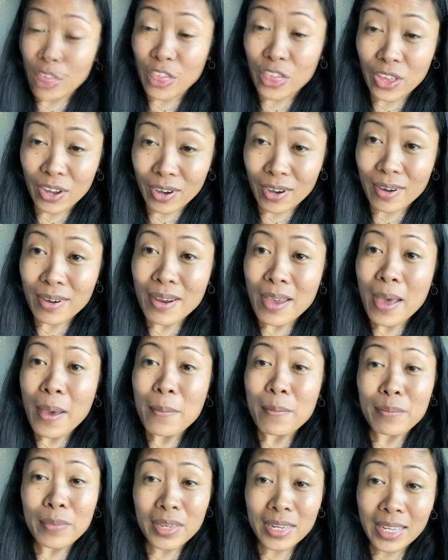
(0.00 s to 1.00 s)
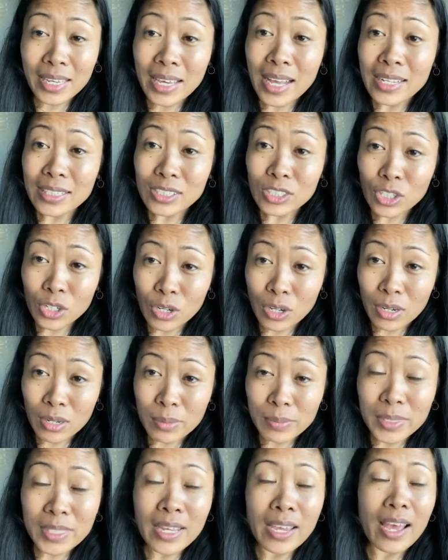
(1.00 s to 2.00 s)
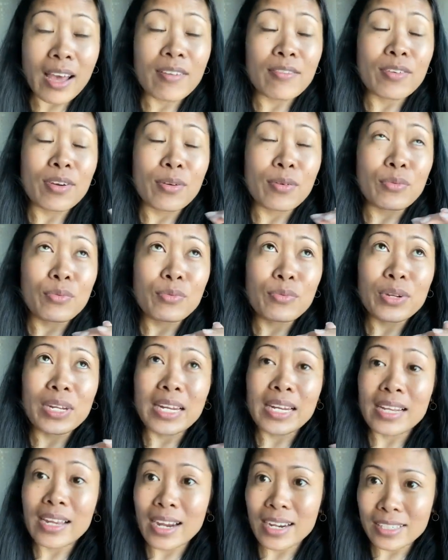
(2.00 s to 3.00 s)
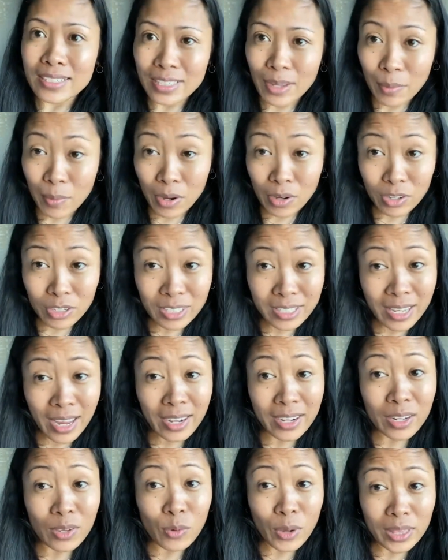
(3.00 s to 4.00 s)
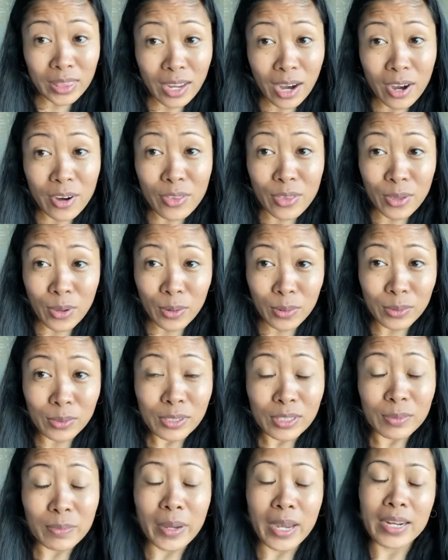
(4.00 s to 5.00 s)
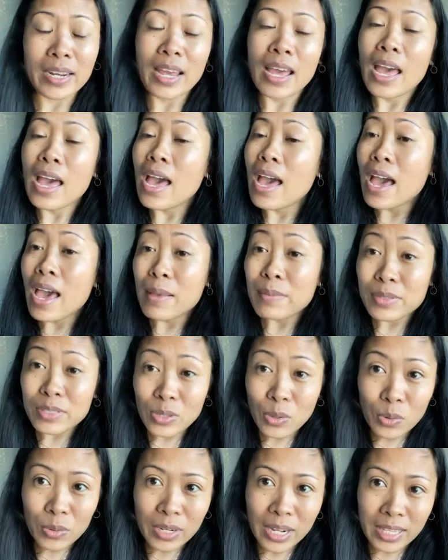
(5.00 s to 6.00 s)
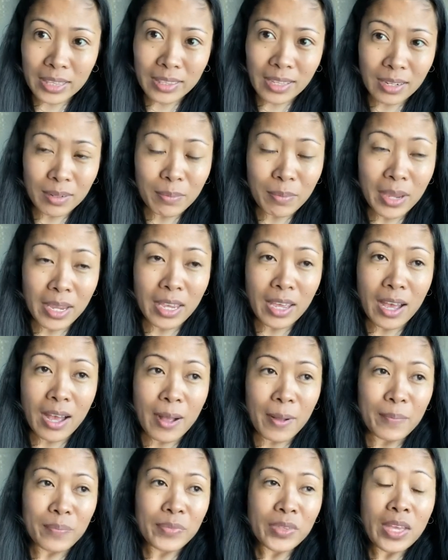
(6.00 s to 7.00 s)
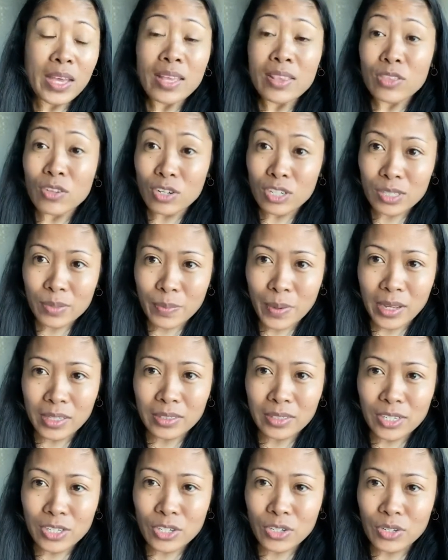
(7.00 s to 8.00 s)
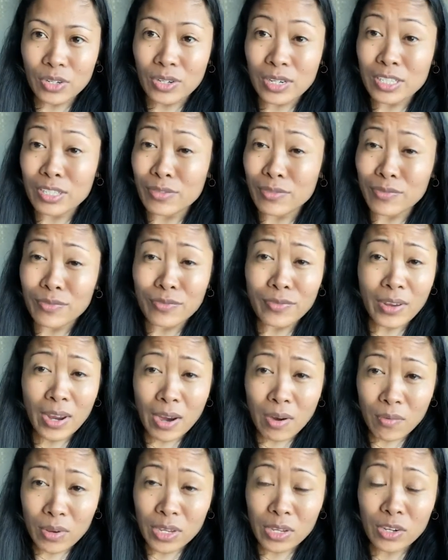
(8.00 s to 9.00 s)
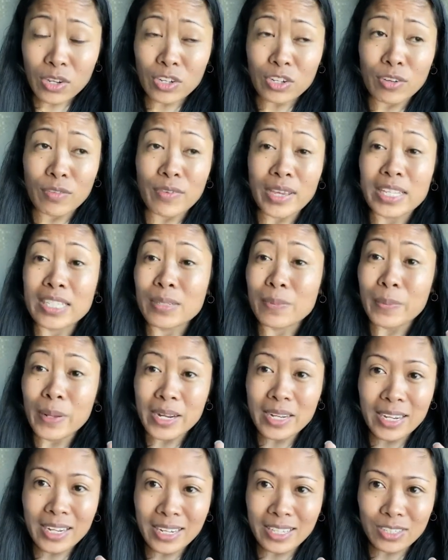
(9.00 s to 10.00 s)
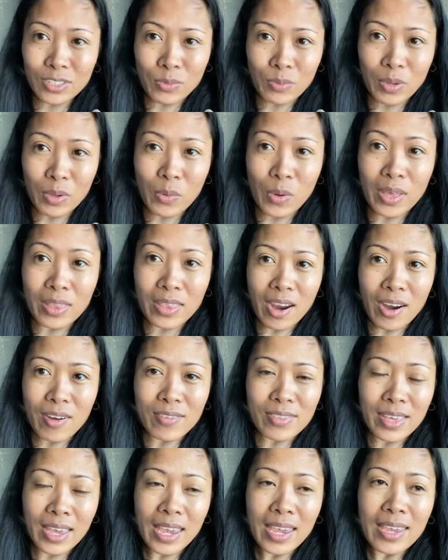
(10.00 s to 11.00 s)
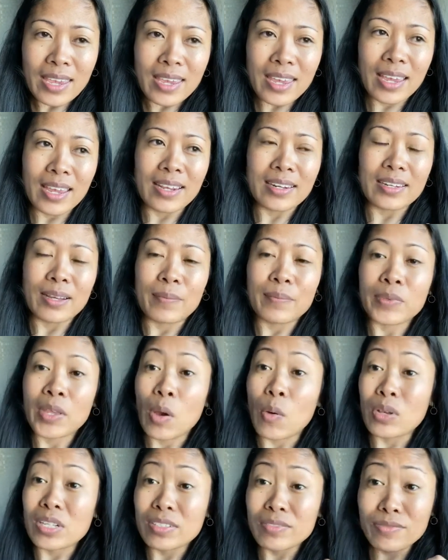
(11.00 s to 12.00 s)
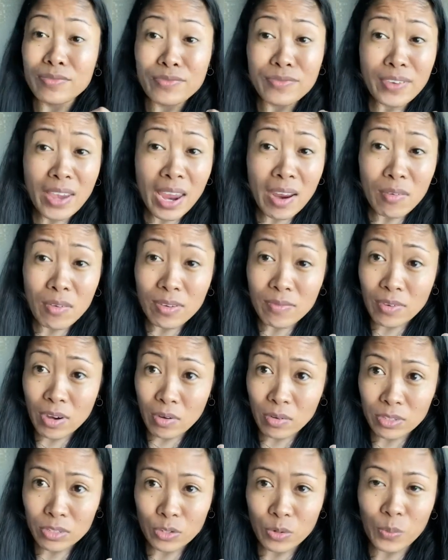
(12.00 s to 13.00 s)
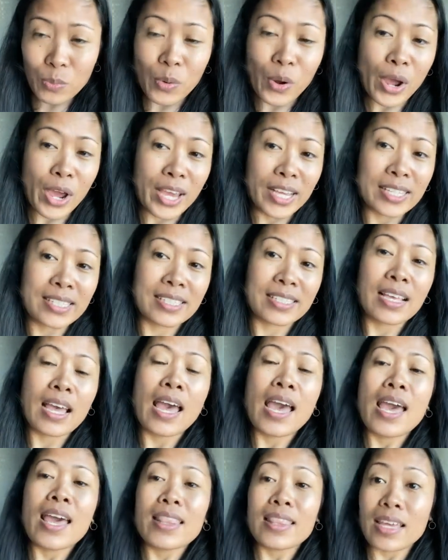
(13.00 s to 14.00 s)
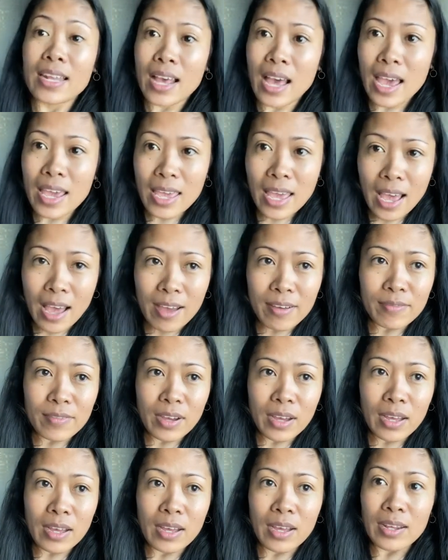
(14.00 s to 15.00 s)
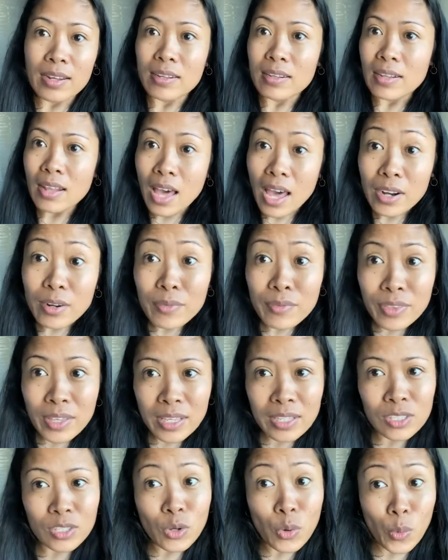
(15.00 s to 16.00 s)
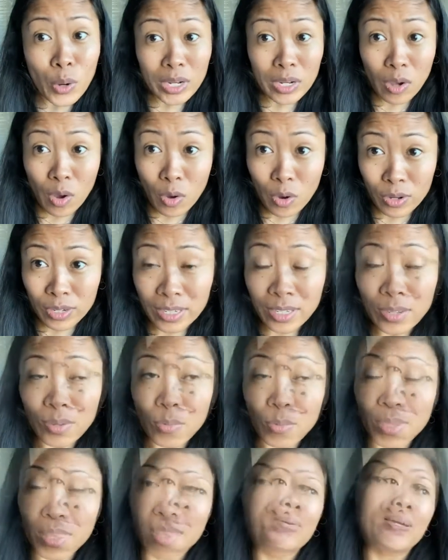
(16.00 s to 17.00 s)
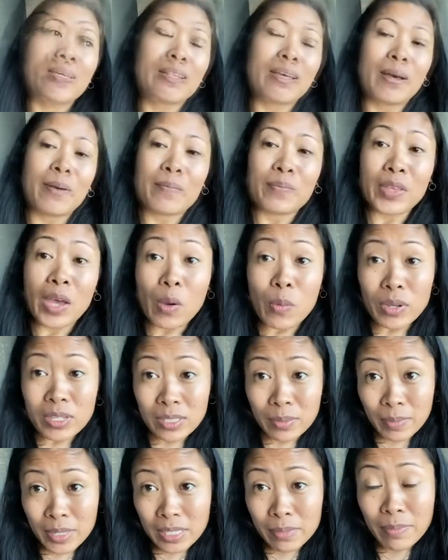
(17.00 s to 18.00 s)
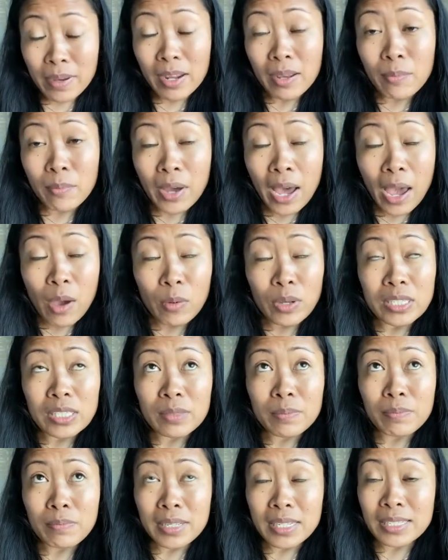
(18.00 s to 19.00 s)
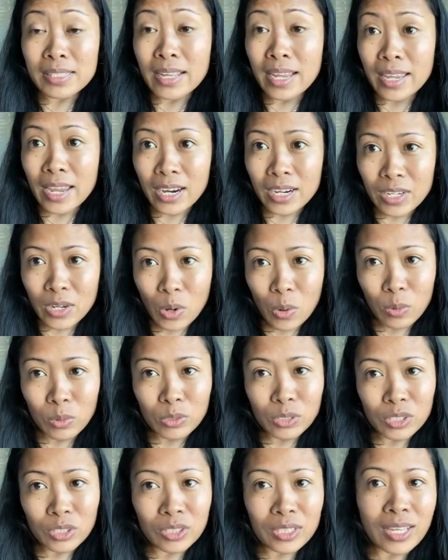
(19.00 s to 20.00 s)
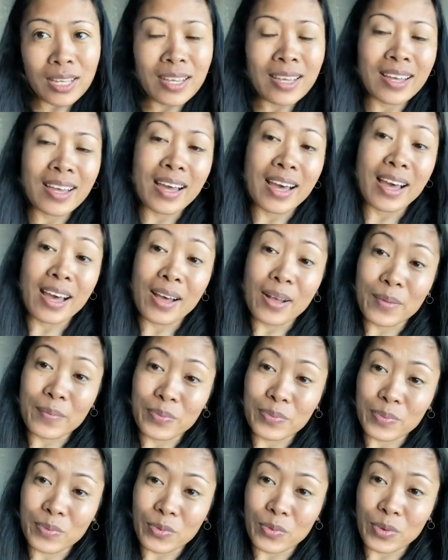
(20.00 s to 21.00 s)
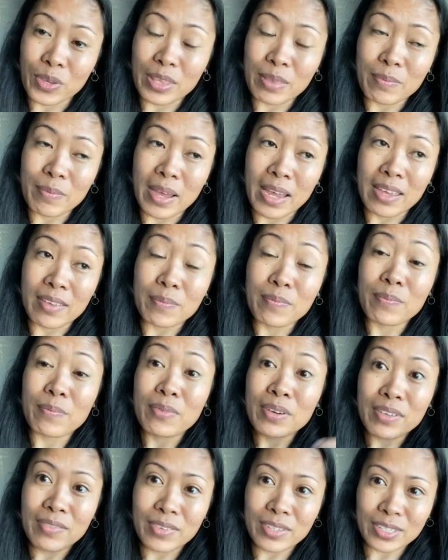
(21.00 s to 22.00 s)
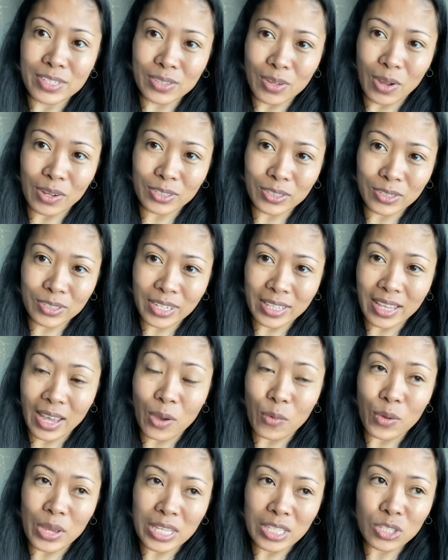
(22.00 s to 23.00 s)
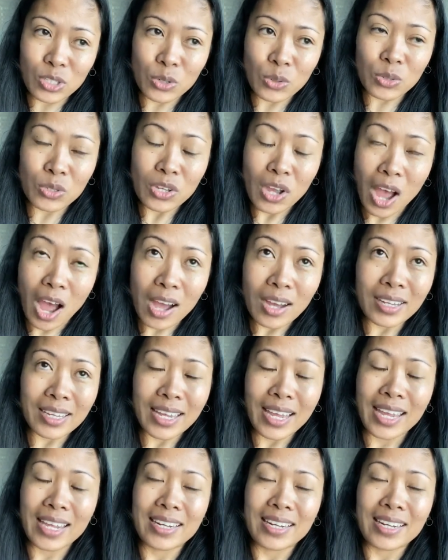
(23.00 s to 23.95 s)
their medical terms, I have a really hard time understanding what are those, but I'm so glad that my nurse practitioner is very good of explaining it to me what they. And I was very surprised that I have a lot of things going on with what I was misdiagnosed with my previous doctor that I went to talk, and